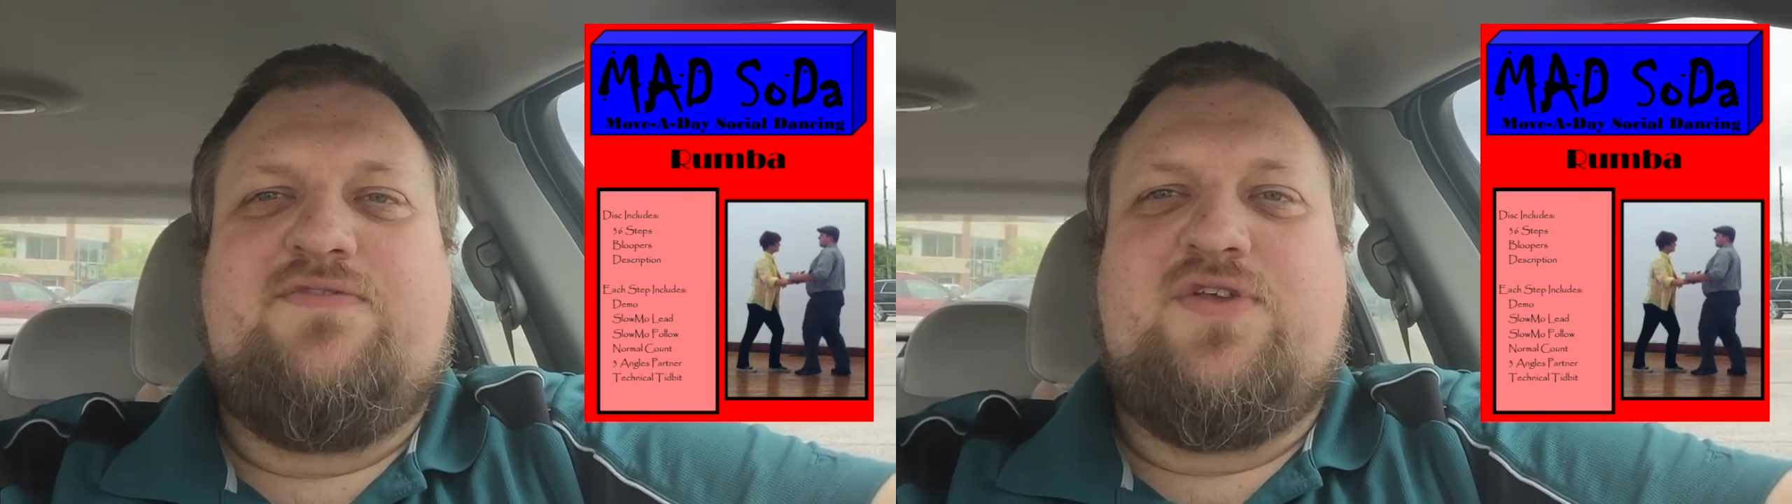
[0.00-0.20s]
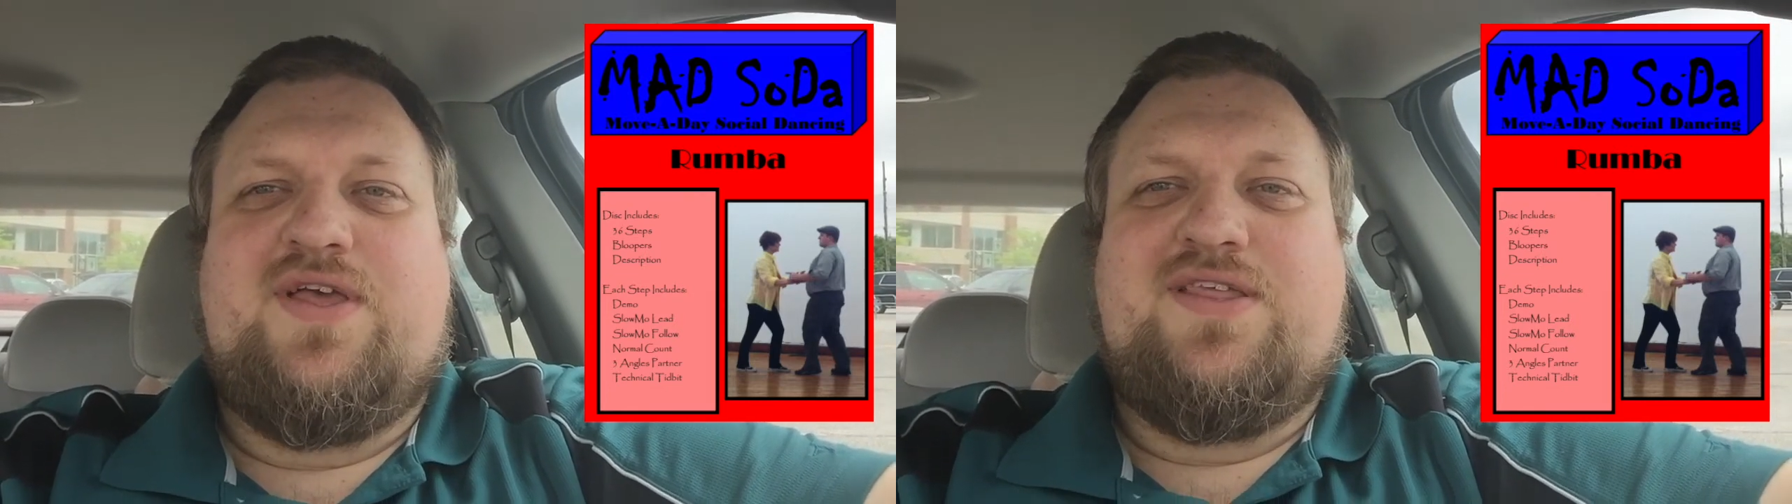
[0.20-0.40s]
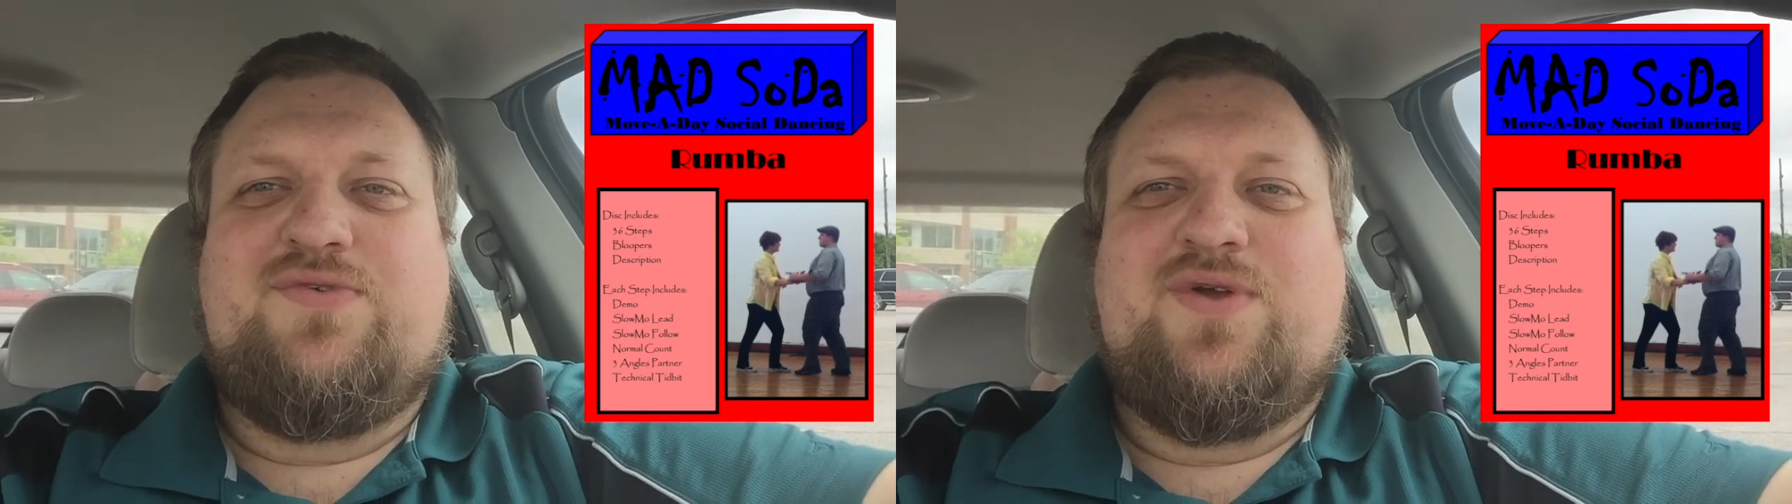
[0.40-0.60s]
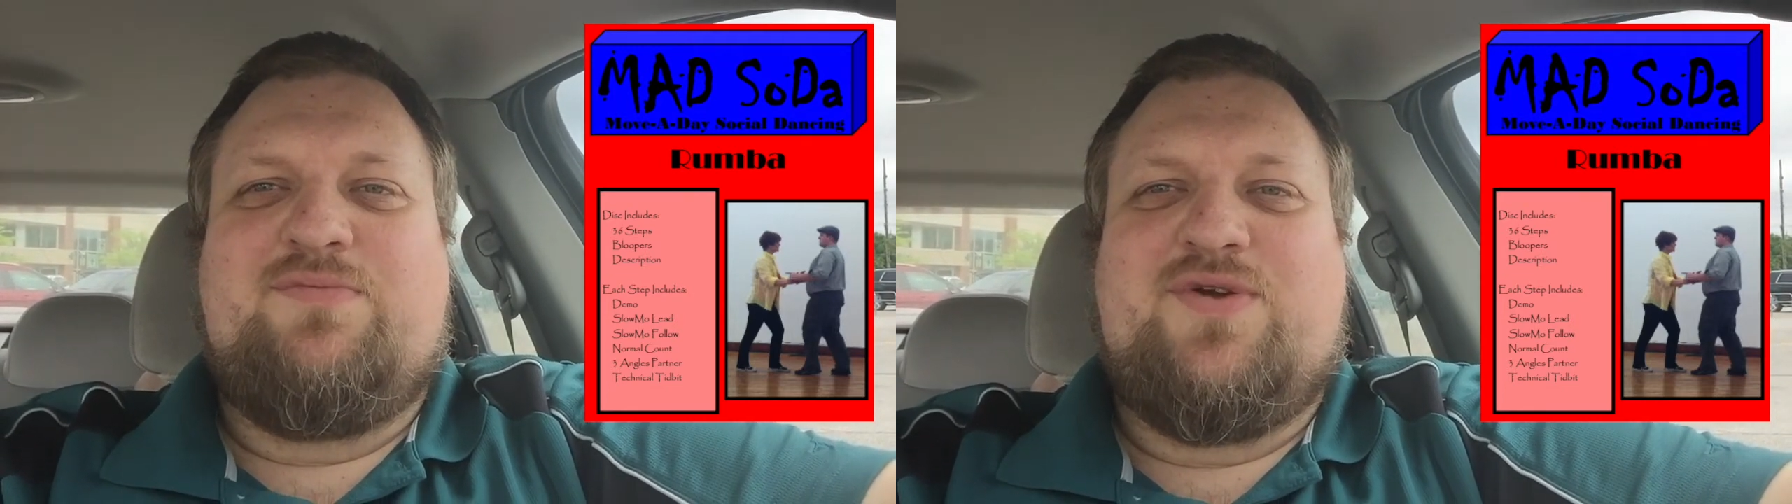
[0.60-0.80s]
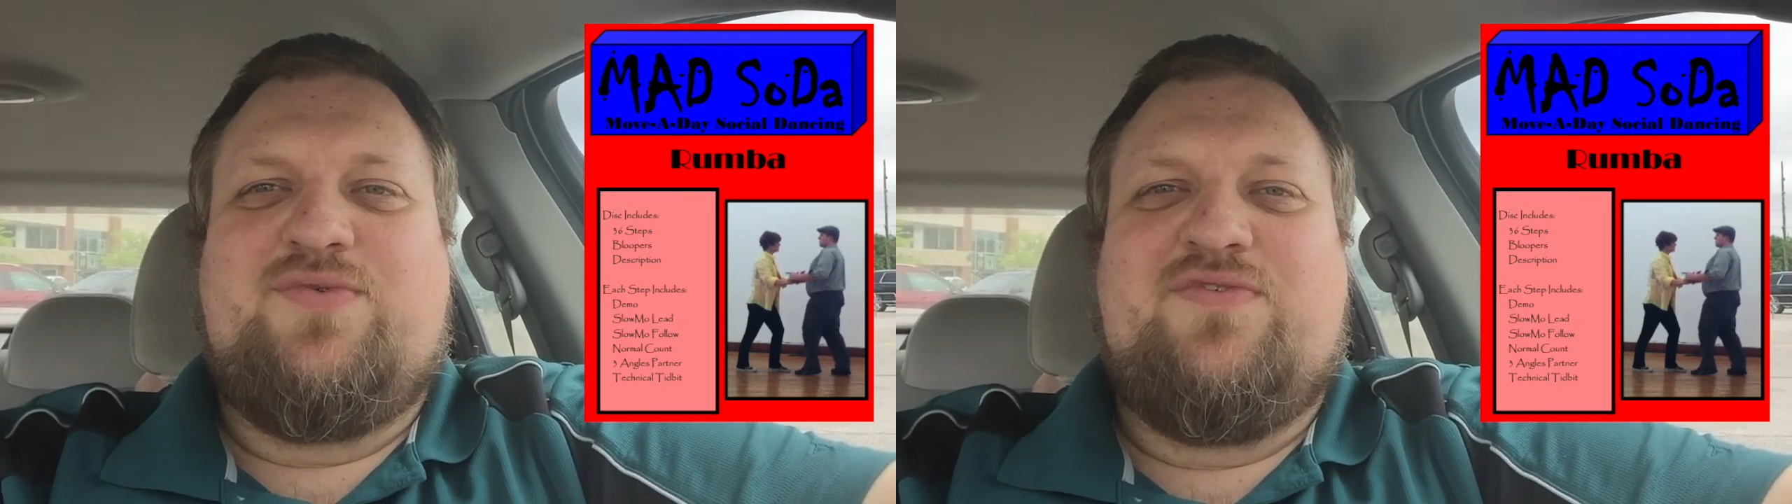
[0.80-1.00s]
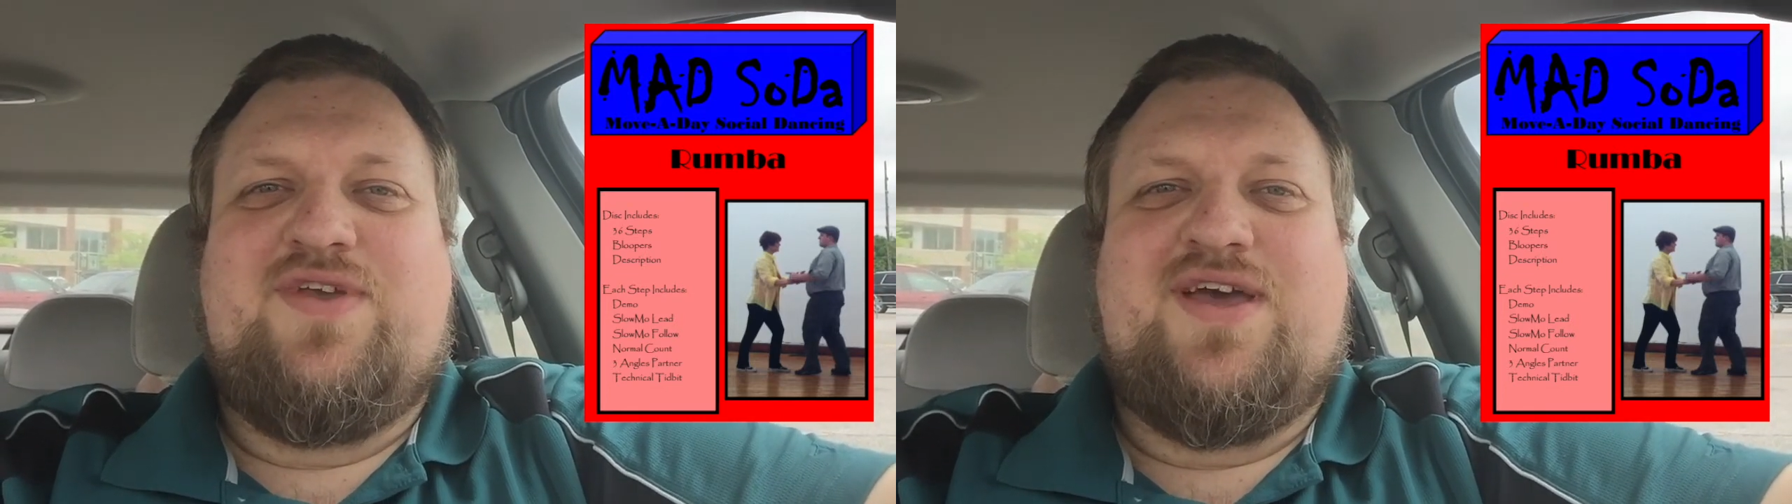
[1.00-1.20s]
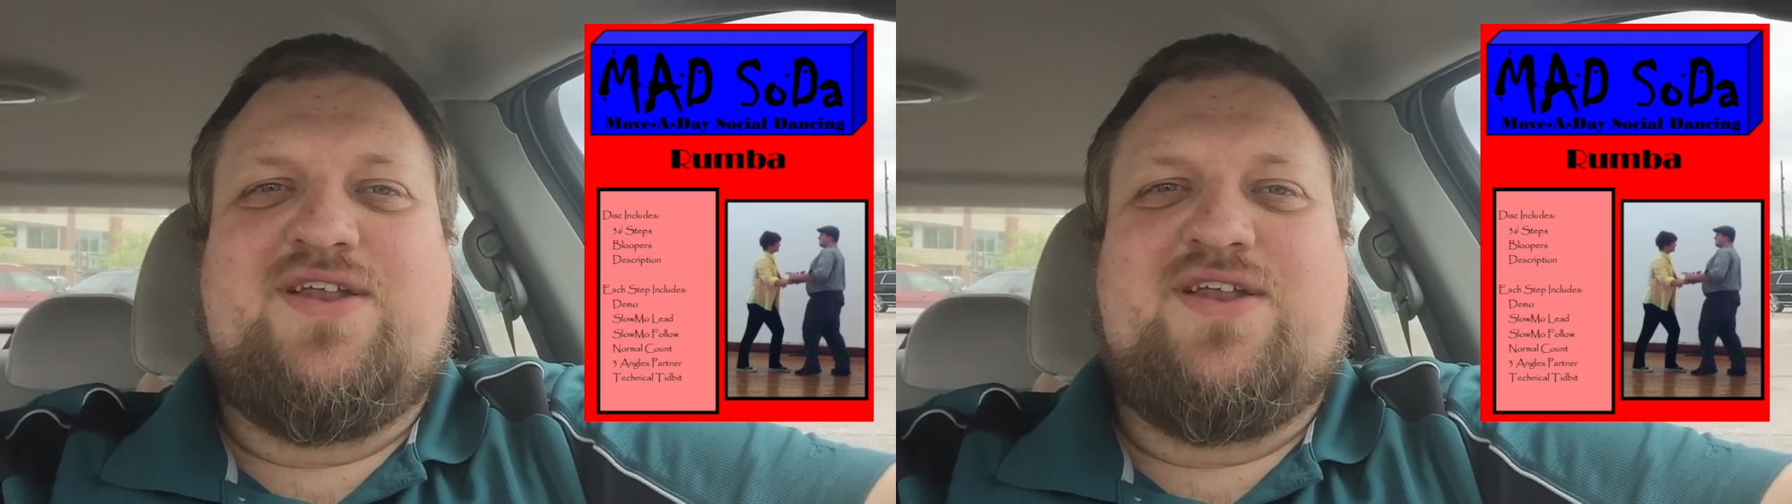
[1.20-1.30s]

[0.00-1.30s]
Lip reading: If you like the rumba, we've got